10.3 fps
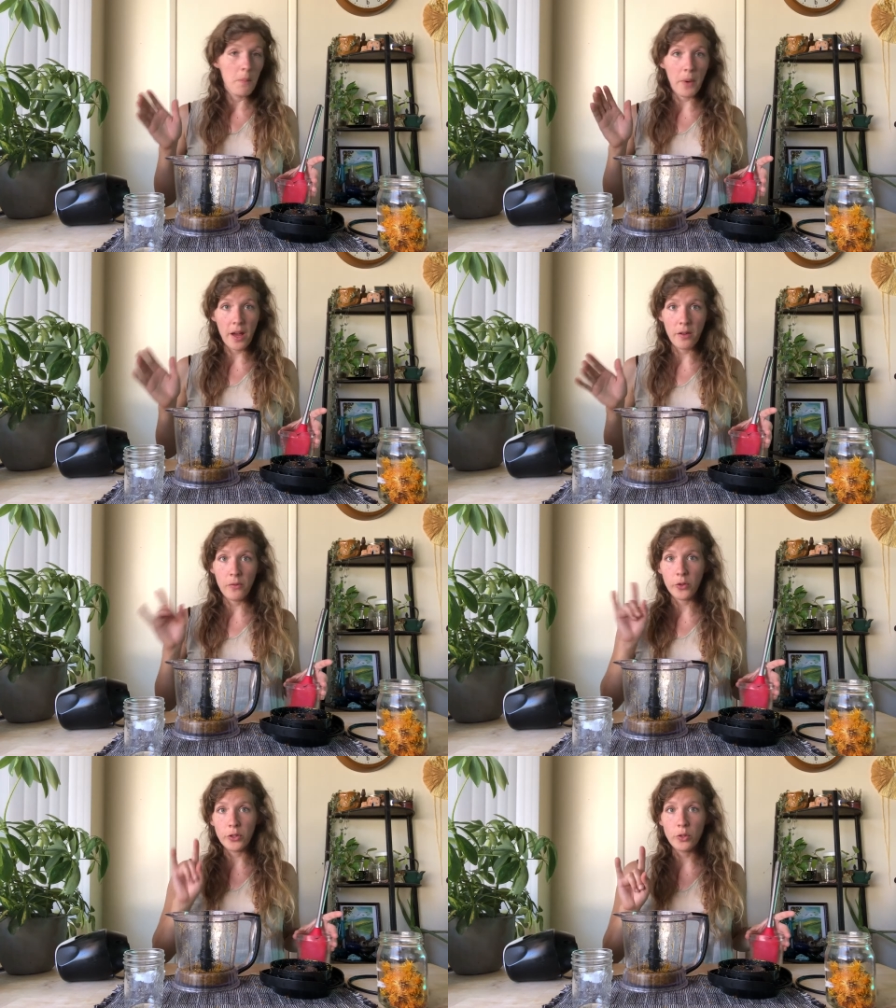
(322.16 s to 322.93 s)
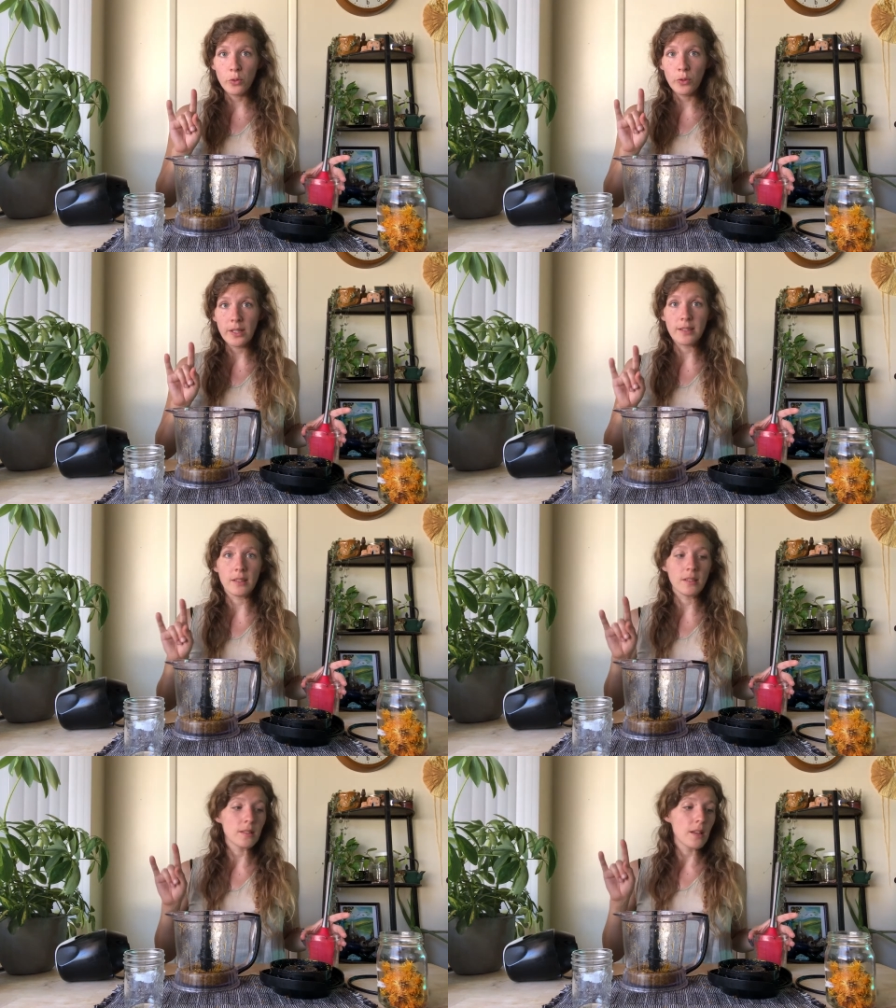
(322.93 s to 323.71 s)
But for two
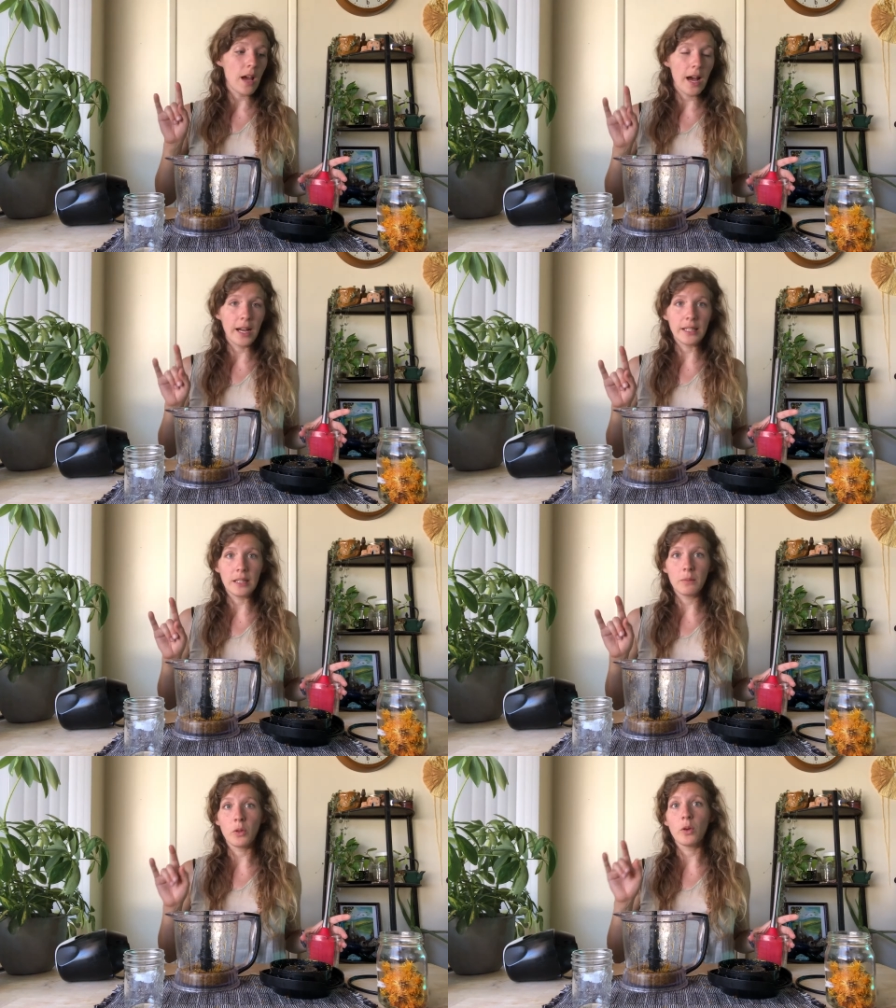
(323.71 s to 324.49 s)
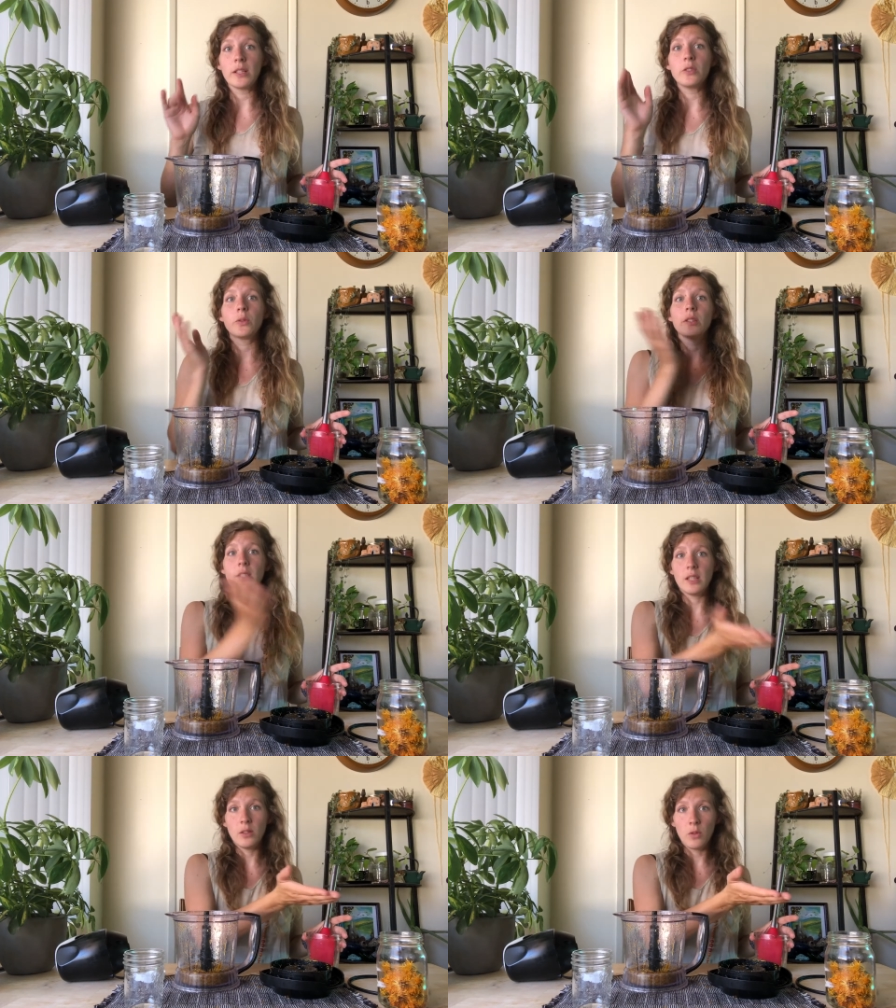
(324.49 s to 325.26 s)
reasons, I am going to
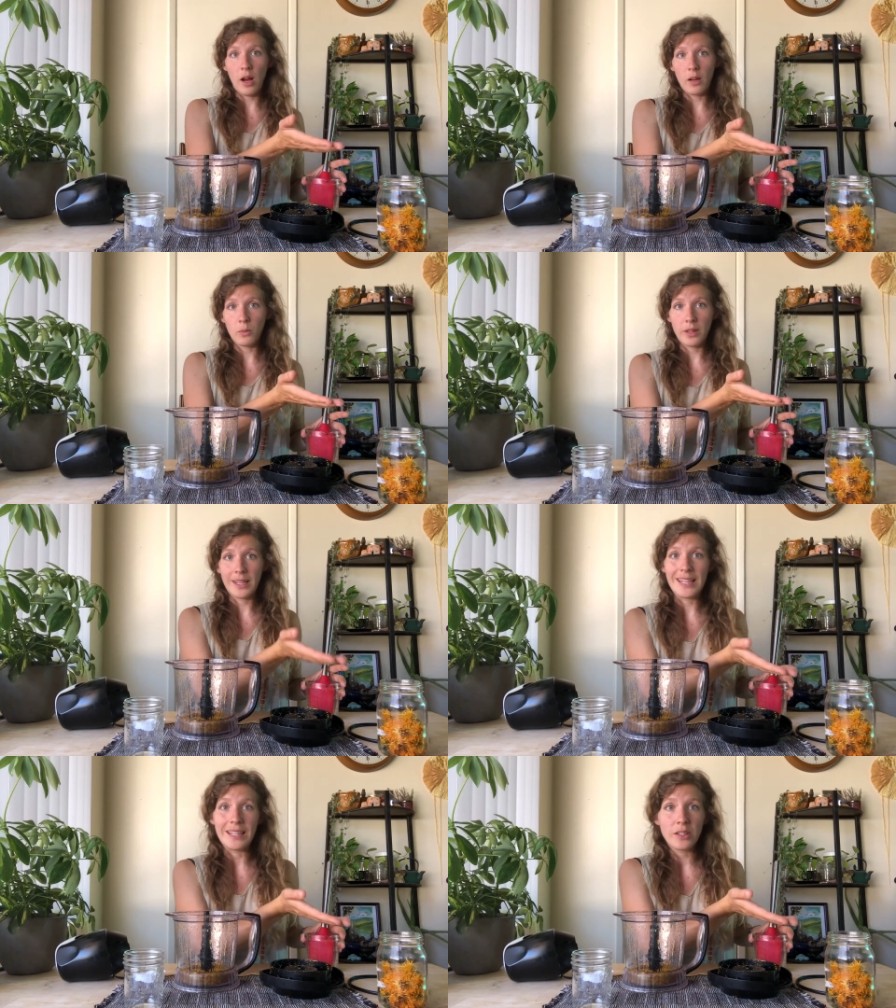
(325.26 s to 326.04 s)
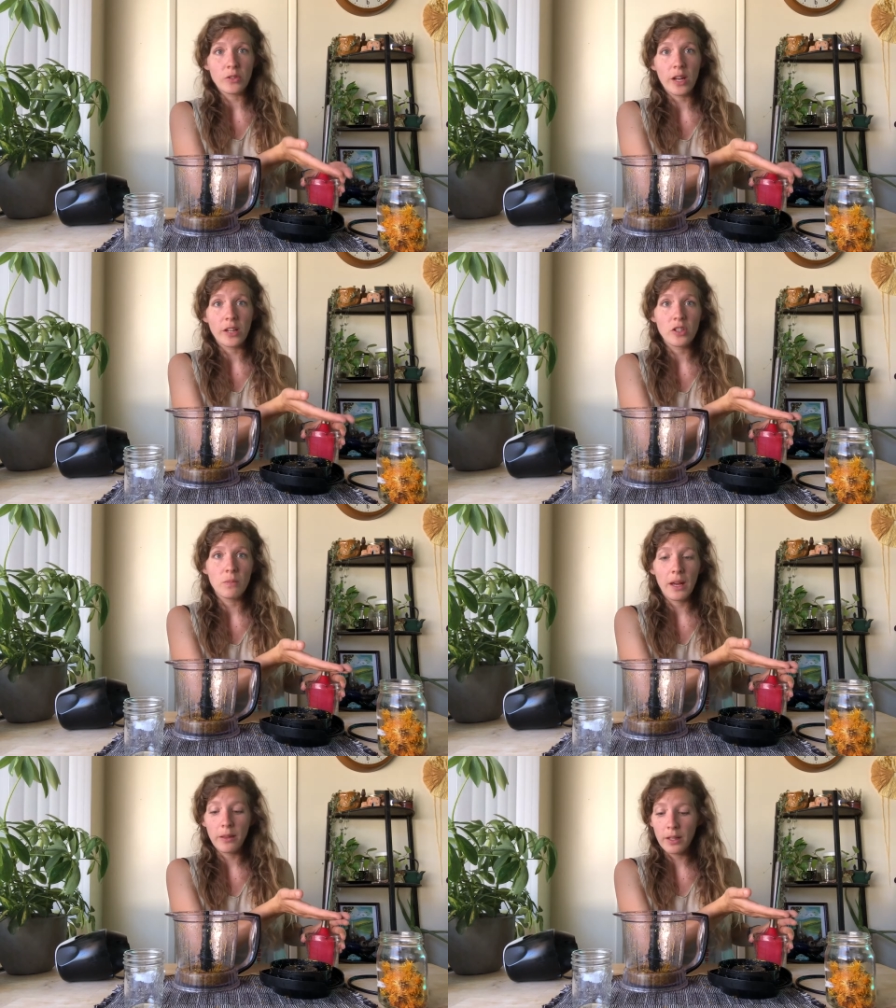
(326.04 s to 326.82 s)
continue on with the heat
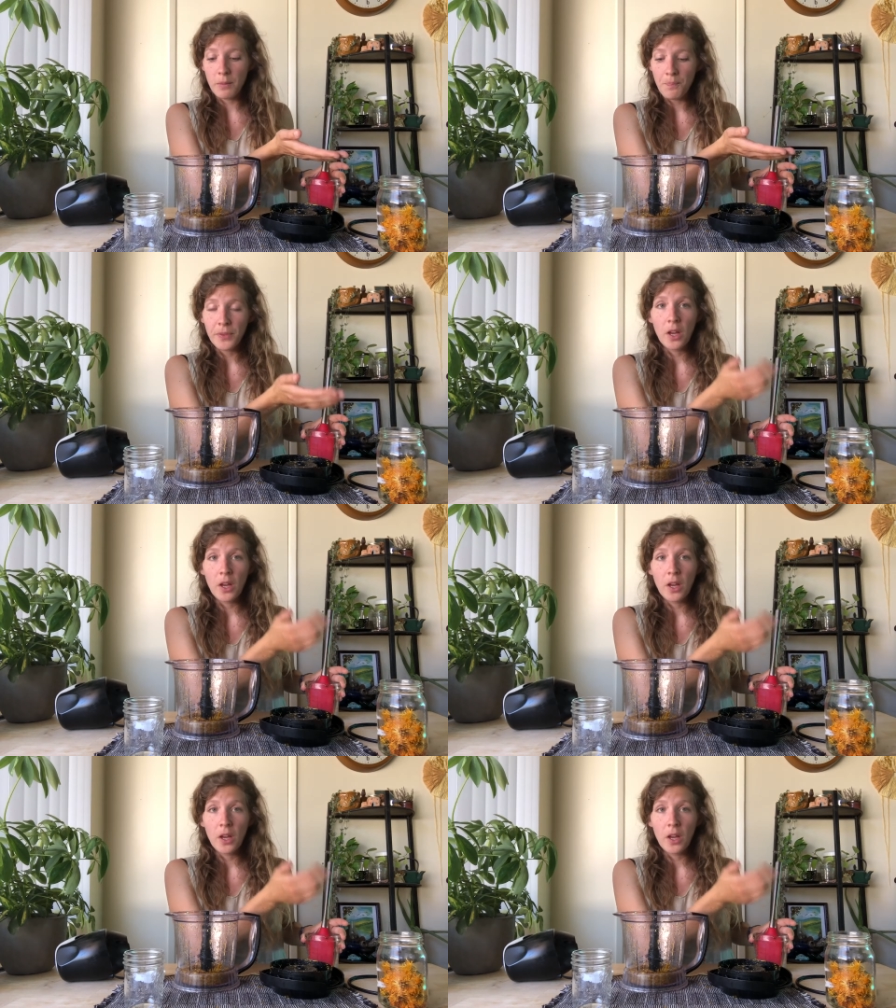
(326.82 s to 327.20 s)
extraction method.